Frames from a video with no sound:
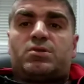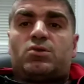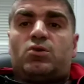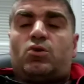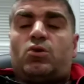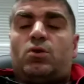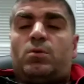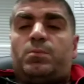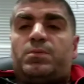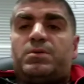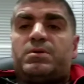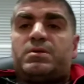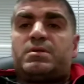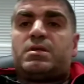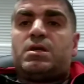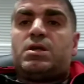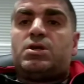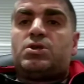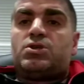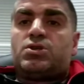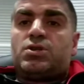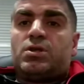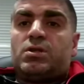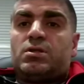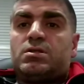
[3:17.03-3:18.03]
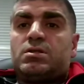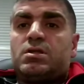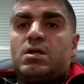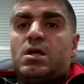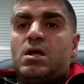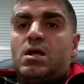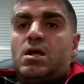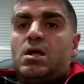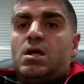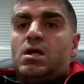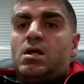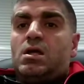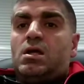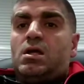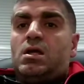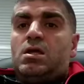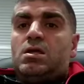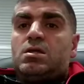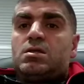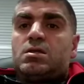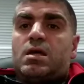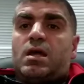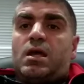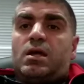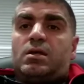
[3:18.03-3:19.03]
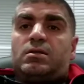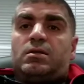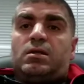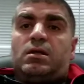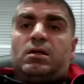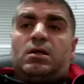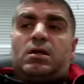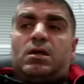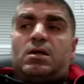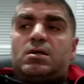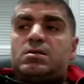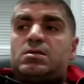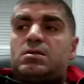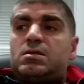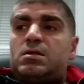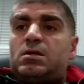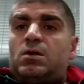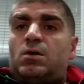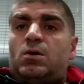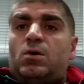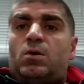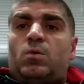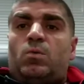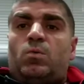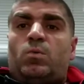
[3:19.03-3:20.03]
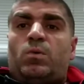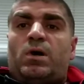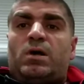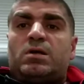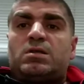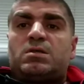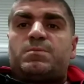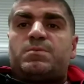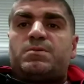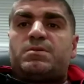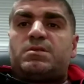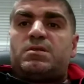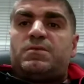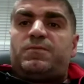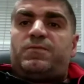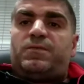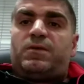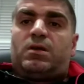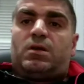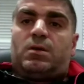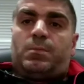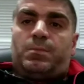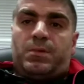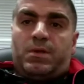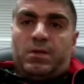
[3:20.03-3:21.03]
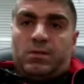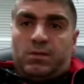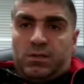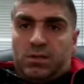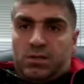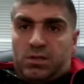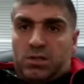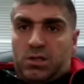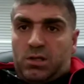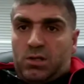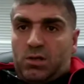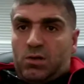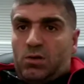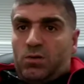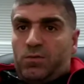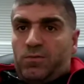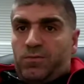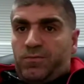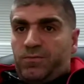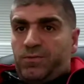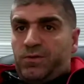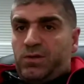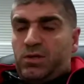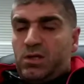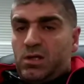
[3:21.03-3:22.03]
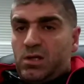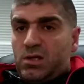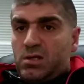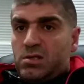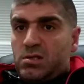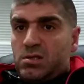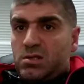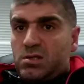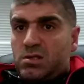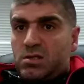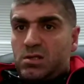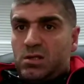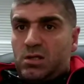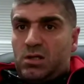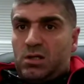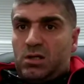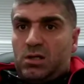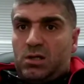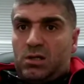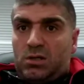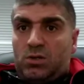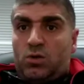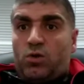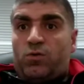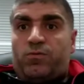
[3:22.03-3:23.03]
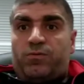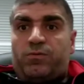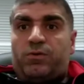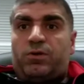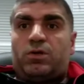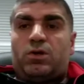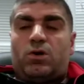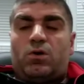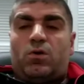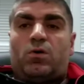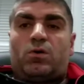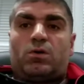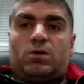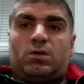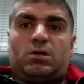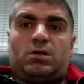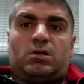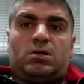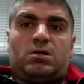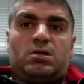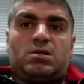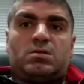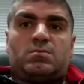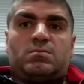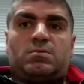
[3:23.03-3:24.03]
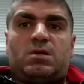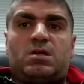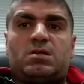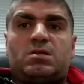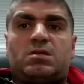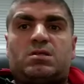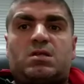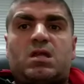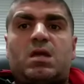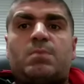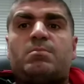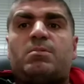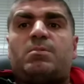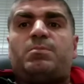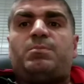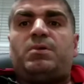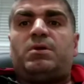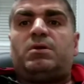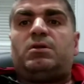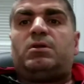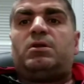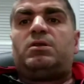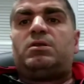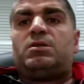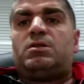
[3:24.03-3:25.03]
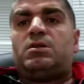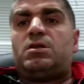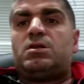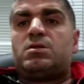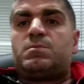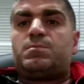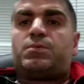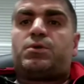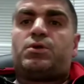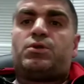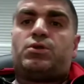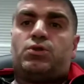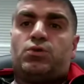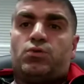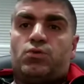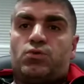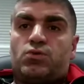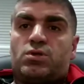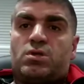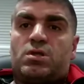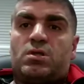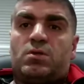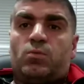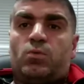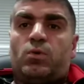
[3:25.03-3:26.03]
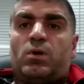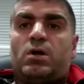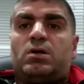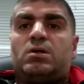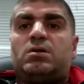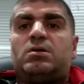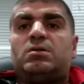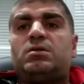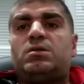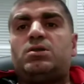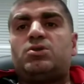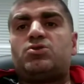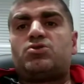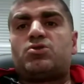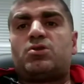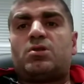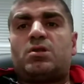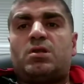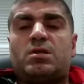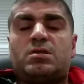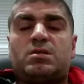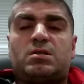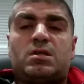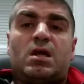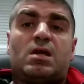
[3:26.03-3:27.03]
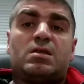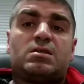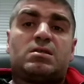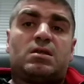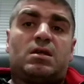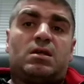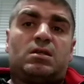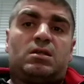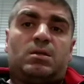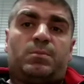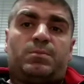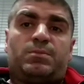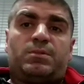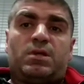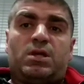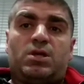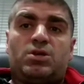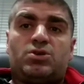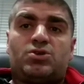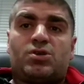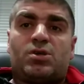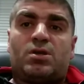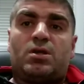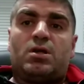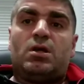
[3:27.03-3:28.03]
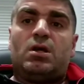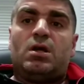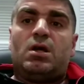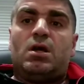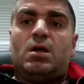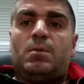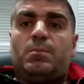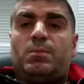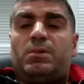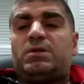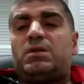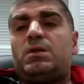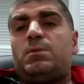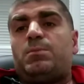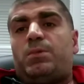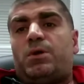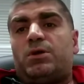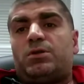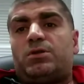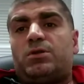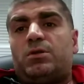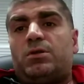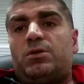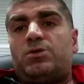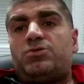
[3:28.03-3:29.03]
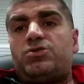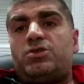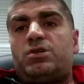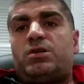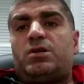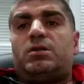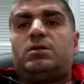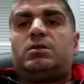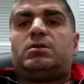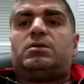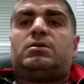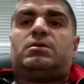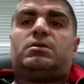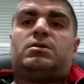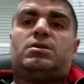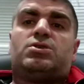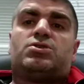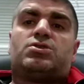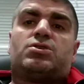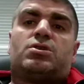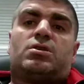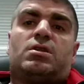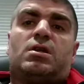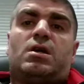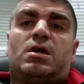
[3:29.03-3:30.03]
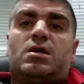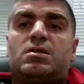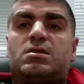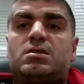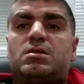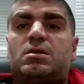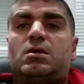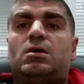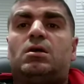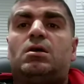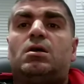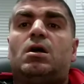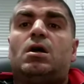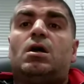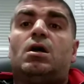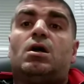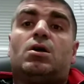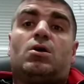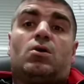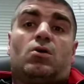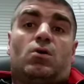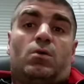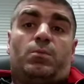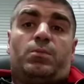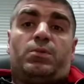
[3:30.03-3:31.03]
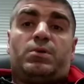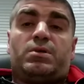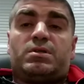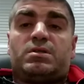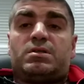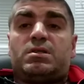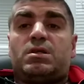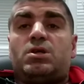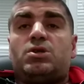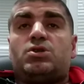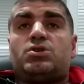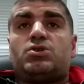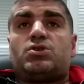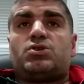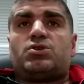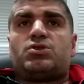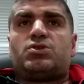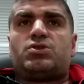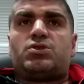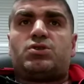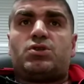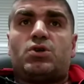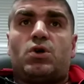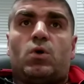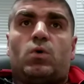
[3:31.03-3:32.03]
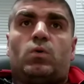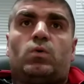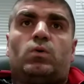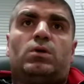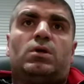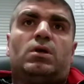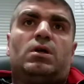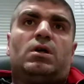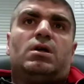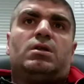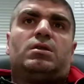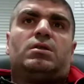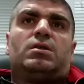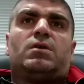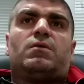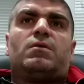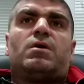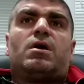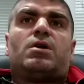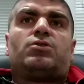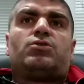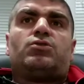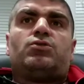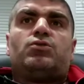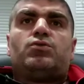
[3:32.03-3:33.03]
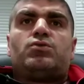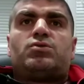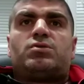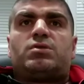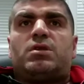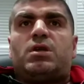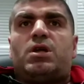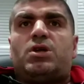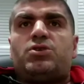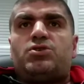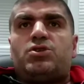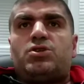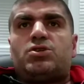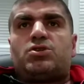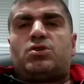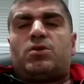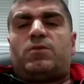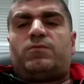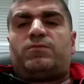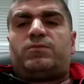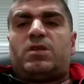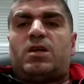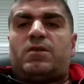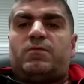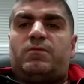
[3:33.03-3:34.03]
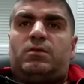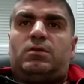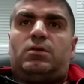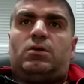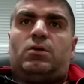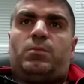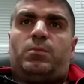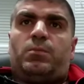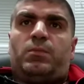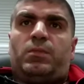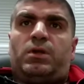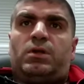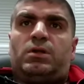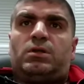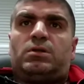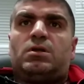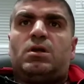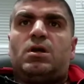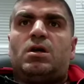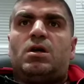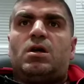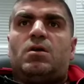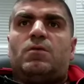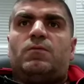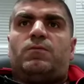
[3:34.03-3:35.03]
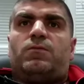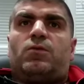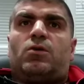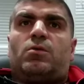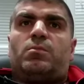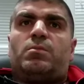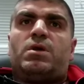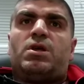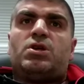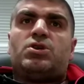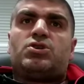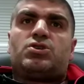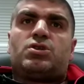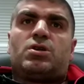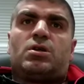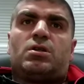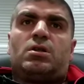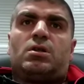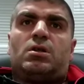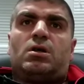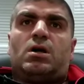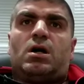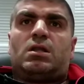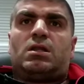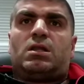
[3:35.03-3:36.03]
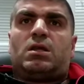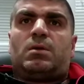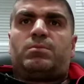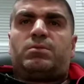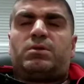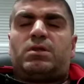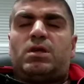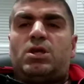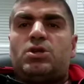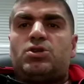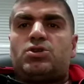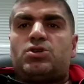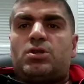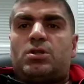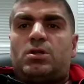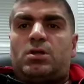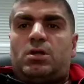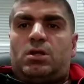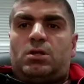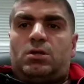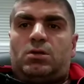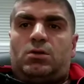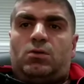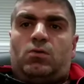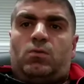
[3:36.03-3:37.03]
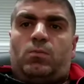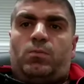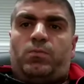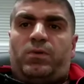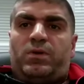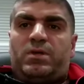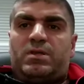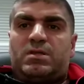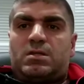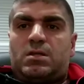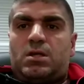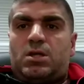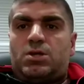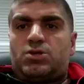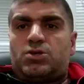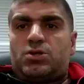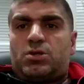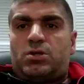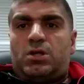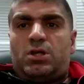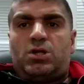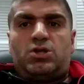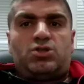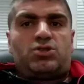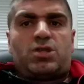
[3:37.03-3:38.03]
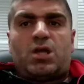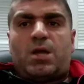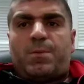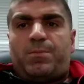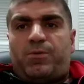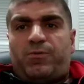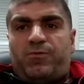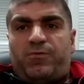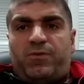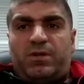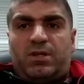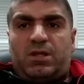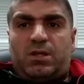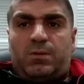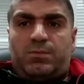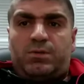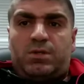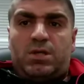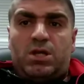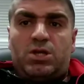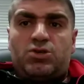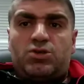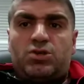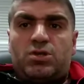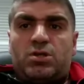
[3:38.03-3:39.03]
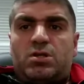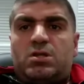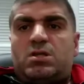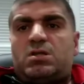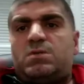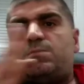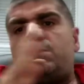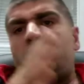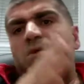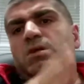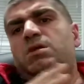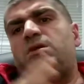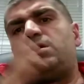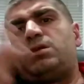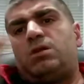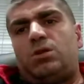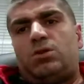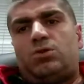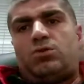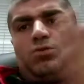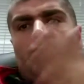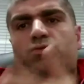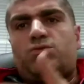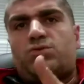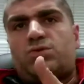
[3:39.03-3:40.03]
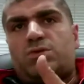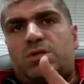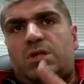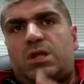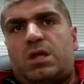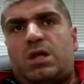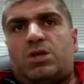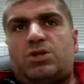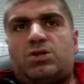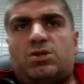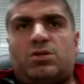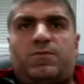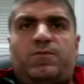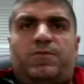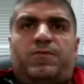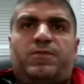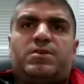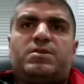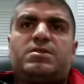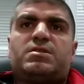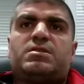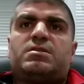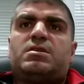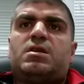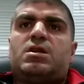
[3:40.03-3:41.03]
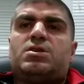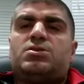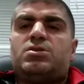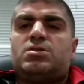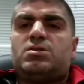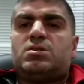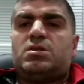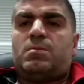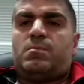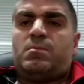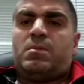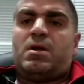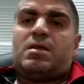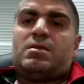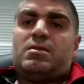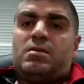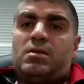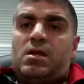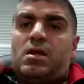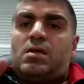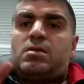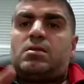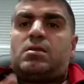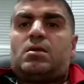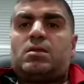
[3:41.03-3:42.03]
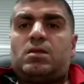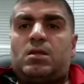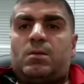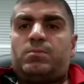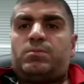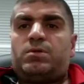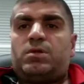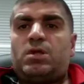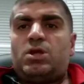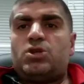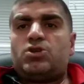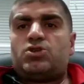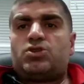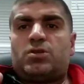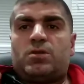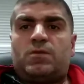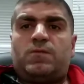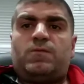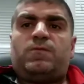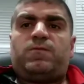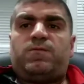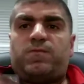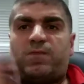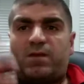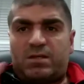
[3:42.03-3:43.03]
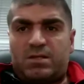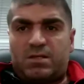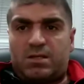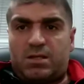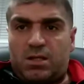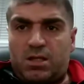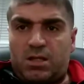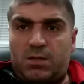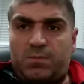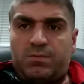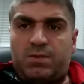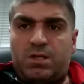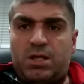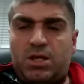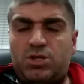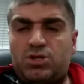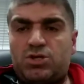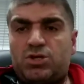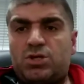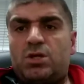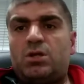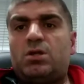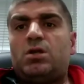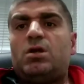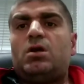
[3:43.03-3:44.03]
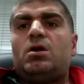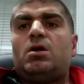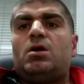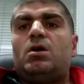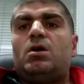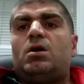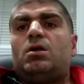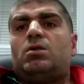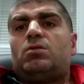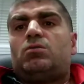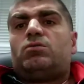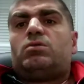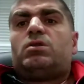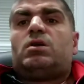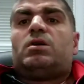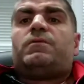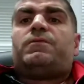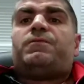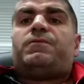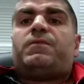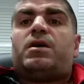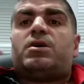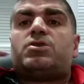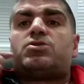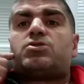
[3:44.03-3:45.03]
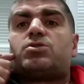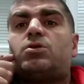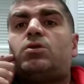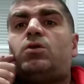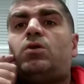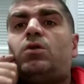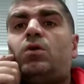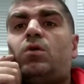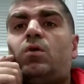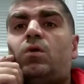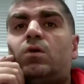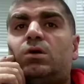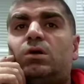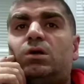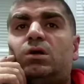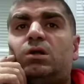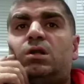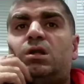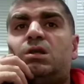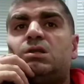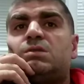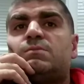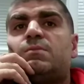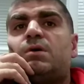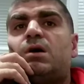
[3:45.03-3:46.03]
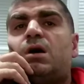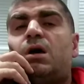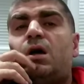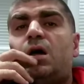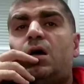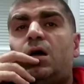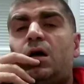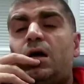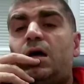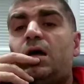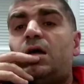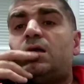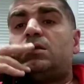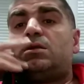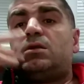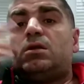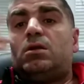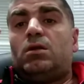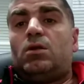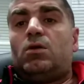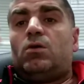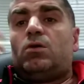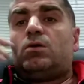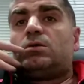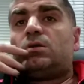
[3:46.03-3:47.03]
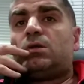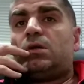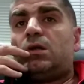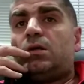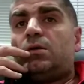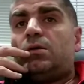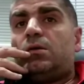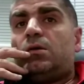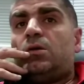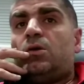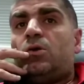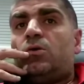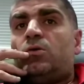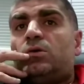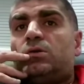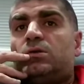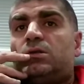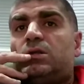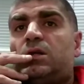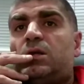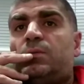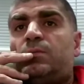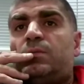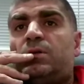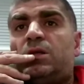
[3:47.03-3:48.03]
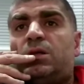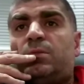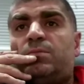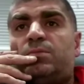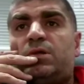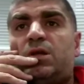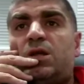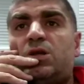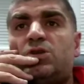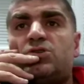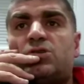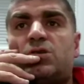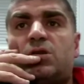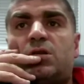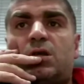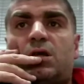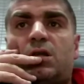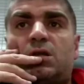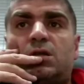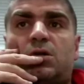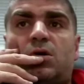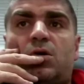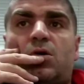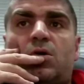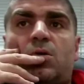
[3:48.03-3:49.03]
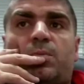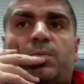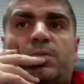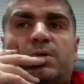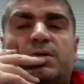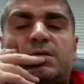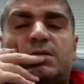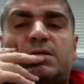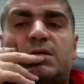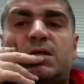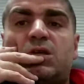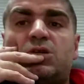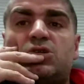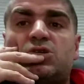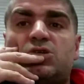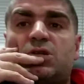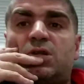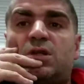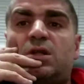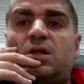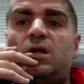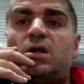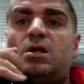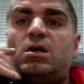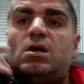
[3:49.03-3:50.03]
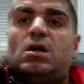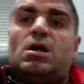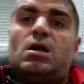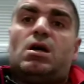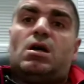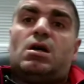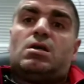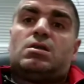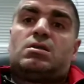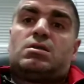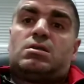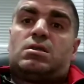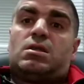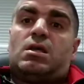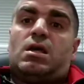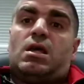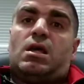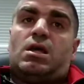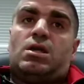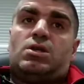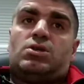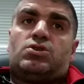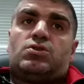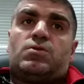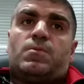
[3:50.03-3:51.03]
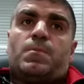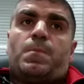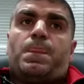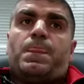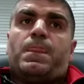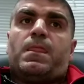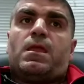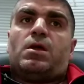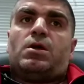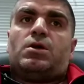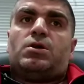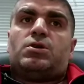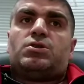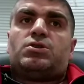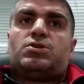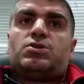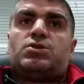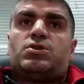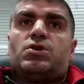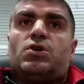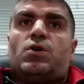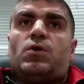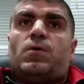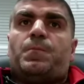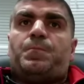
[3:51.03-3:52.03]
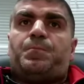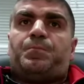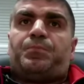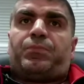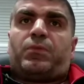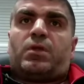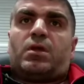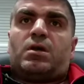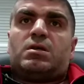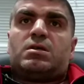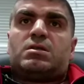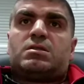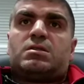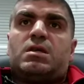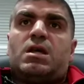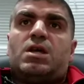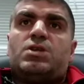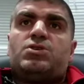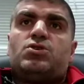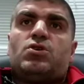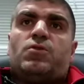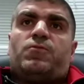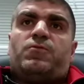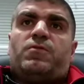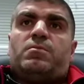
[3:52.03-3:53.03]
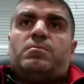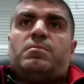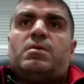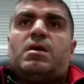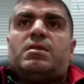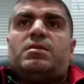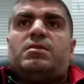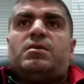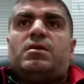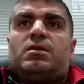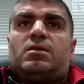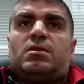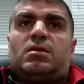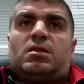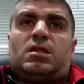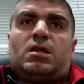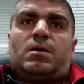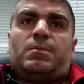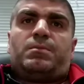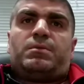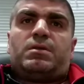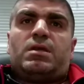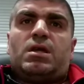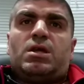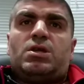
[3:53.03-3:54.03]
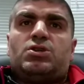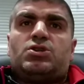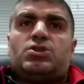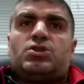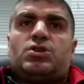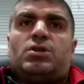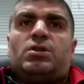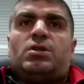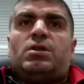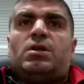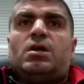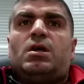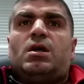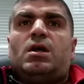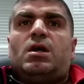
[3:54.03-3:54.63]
compensation is acting as one specific ability of this of the organism. Yes, same ability is produced in one condition as adaptation, but in pathological condition as a compensation. So there are two stages of development: formation, adaptation, and compensation. Each type of adaptation is being in two stages. The first stage is immediate adaptation, fast adaptation to the affection on the organism, and the long-term adaptation and compensation stage. So, the stage of immediate adaptation,